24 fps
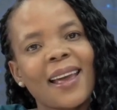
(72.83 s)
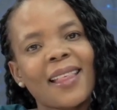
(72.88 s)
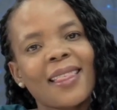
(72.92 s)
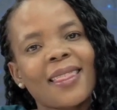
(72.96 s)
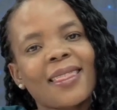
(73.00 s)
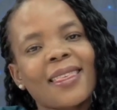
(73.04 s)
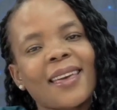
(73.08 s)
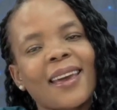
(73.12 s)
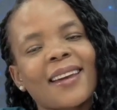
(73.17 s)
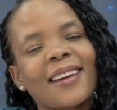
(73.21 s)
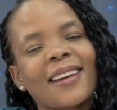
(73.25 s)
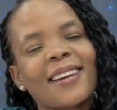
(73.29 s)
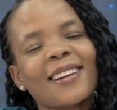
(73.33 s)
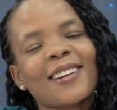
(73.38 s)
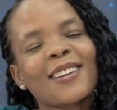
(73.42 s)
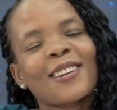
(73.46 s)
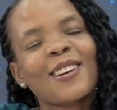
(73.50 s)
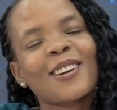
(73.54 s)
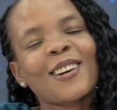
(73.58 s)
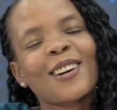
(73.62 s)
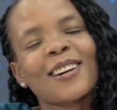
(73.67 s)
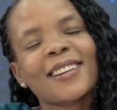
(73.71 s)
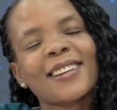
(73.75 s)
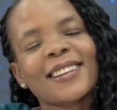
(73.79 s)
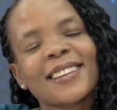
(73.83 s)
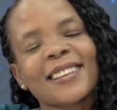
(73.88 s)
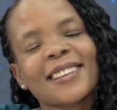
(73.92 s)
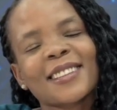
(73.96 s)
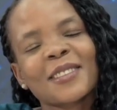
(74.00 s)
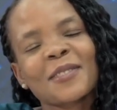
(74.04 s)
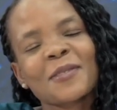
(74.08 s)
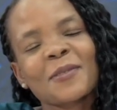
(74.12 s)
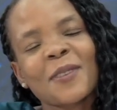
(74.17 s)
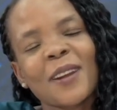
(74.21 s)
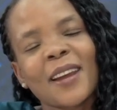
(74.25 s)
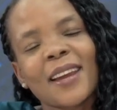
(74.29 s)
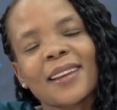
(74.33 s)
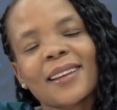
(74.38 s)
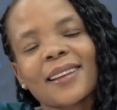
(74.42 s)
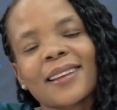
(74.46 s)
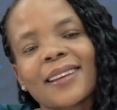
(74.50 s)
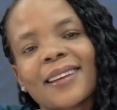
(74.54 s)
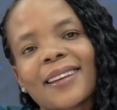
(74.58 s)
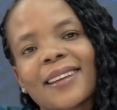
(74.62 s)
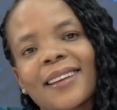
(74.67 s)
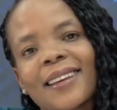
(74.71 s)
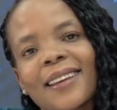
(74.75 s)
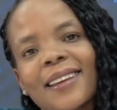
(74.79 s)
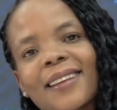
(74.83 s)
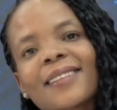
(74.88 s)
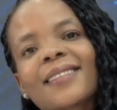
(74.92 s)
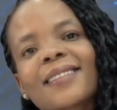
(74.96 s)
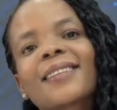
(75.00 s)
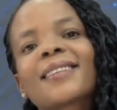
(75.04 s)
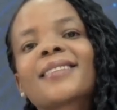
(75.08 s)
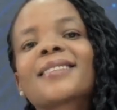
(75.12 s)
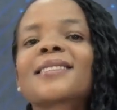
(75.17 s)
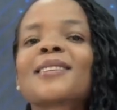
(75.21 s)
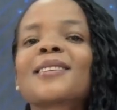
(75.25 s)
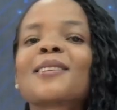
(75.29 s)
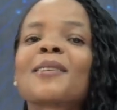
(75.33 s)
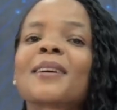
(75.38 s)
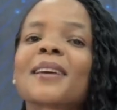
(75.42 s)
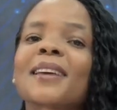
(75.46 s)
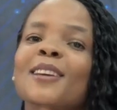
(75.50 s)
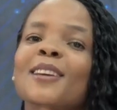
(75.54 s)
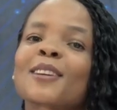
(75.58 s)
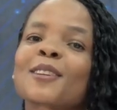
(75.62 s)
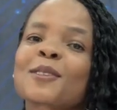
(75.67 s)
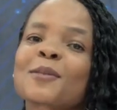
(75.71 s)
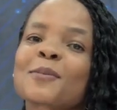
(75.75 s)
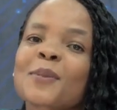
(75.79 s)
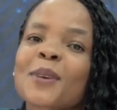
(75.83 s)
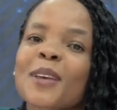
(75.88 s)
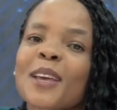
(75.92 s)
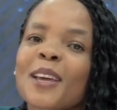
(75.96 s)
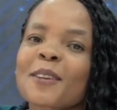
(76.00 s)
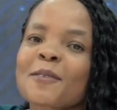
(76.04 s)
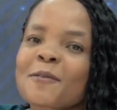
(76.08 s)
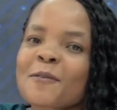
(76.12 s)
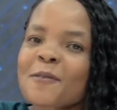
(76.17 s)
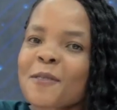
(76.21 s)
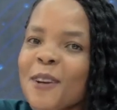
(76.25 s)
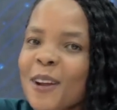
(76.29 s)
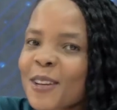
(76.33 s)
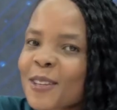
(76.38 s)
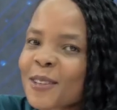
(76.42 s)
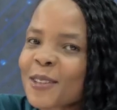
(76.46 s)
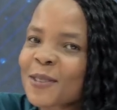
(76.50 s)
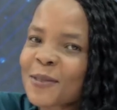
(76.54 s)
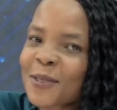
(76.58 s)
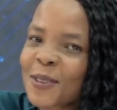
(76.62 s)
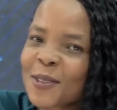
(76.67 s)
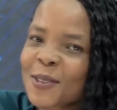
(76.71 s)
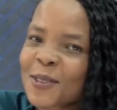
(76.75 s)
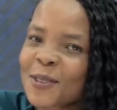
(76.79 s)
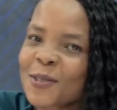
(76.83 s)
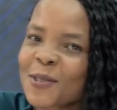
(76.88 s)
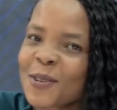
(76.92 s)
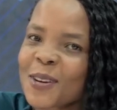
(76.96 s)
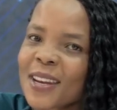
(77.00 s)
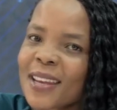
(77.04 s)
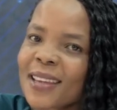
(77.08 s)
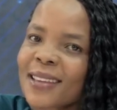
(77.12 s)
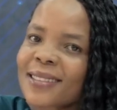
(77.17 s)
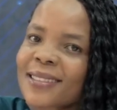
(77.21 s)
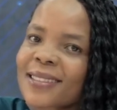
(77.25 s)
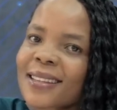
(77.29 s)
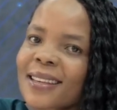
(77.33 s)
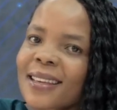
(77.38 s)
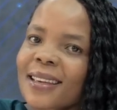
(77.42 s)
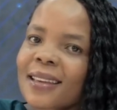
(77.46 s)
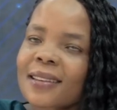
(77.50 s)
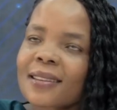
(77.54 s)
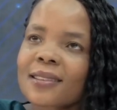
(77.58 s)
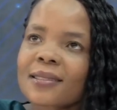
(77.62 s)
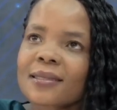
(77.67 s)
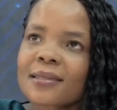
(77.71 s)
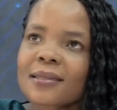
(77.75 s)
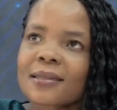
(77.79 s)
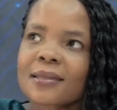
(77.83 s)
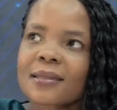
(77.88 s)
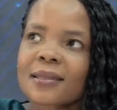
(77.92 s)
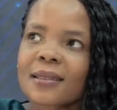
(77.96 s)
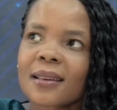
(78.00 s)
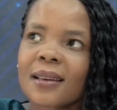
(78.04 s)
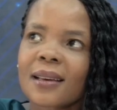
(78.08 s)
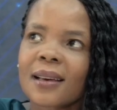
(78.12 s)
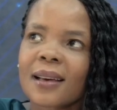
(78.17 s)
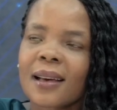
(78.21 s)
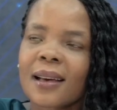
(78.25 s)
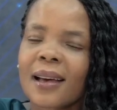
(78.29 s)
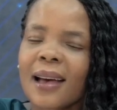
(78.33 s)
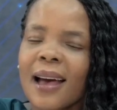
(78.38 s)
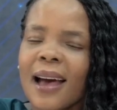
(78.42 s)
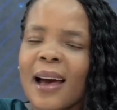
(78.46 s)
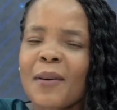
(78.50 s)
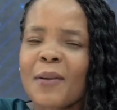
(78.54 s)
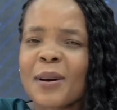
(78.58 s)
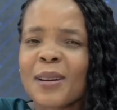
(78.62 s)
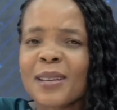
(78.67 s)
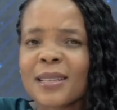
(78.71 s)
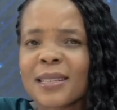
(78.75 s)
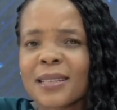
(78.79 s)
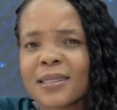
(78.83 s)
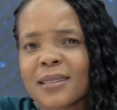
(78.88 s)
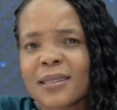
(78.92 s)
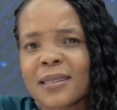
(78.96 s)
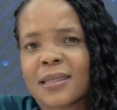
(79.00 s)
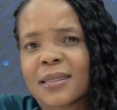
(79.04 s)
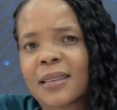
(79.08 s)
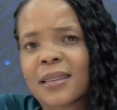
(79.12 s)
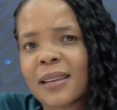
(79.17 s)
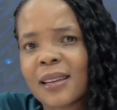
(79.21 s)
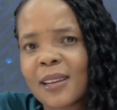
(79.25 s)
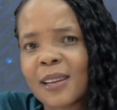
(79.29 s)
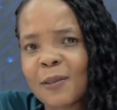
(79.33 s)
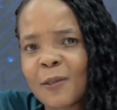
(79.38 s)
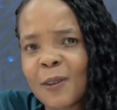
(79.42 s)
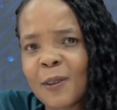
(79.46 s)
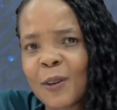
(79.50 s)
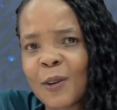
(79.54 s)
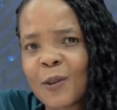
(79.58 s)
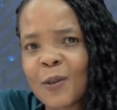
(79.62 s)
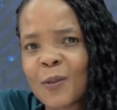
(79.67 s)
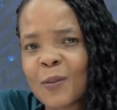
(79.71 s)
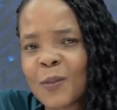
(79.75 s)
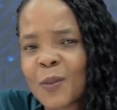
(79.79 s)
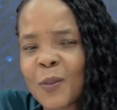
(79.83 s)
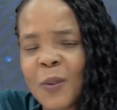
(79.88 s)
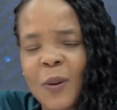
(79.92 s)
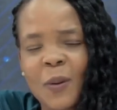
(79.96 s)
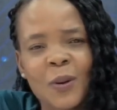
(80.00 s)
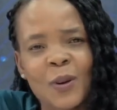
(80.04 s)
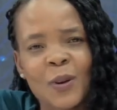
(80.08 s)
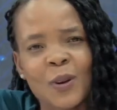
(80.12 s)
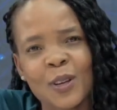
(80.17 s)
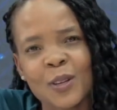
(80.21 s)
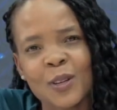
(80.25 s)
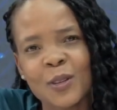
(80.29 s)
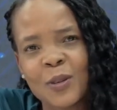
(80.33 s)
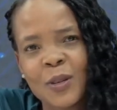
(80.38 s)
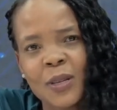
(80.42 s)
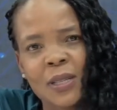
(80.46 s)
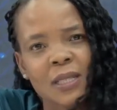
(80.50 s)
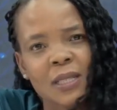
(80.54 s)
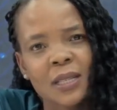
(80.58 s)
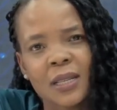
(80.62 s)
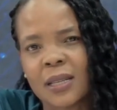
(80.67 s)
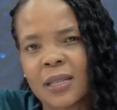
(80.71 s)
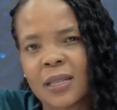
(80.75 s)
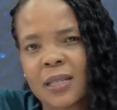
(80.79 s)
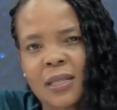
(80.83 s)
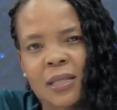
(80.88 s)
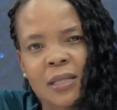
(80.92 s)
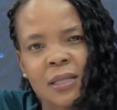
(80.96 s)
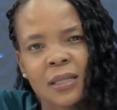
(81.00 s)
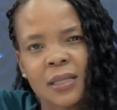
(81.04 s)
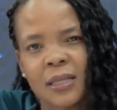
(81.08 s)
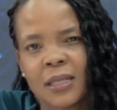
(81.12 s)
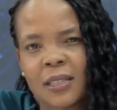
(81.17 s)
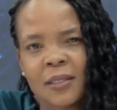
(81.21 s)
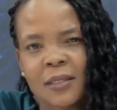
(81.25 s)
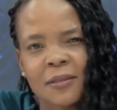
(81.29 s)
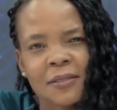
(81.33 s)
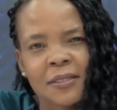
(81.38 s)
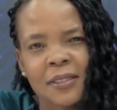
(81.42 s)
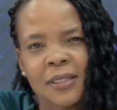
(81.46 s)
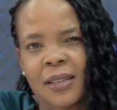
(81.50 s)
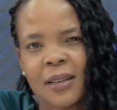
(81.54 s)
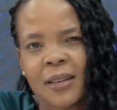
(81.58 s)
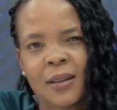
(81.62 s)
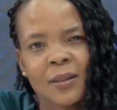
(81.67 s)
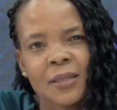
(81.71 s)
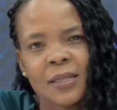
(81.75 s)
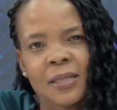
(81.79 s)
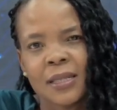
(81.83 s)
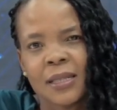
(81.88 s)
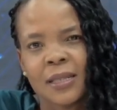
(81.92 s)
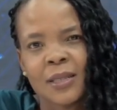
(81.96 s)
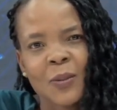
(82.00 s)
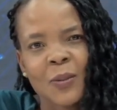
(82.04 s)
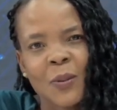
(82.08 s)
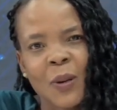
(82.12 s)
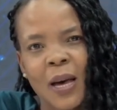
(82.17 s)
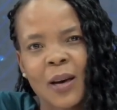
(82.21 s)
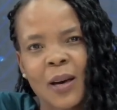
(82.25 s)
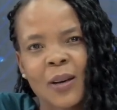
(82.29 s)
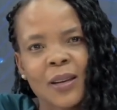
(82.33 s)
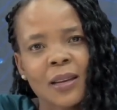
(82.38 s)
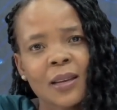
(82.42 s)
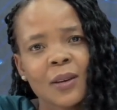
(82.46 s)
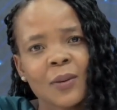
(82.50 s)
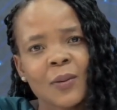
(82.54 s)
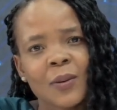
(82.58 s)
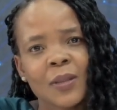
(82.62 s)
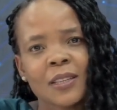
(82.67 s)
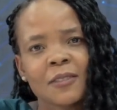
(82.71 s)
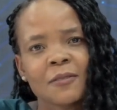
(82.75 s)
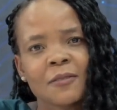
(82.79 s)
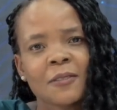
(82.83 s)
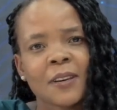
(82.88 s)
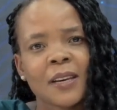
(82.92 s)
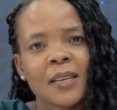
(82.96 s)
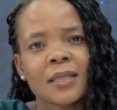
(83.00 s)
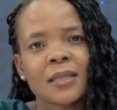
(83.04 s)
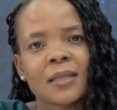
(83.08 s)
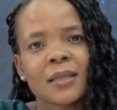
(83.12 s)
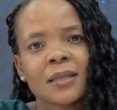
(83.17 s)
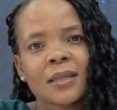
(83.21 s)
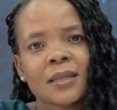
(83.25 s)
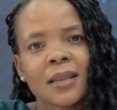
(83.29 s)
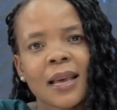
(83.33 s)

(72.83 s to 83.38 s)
Thank God it's Friday again, because now I get to be in front of your screens in, I wanted to say living rooms, but we're not doing traditional TV nowadays. We're out here with devices.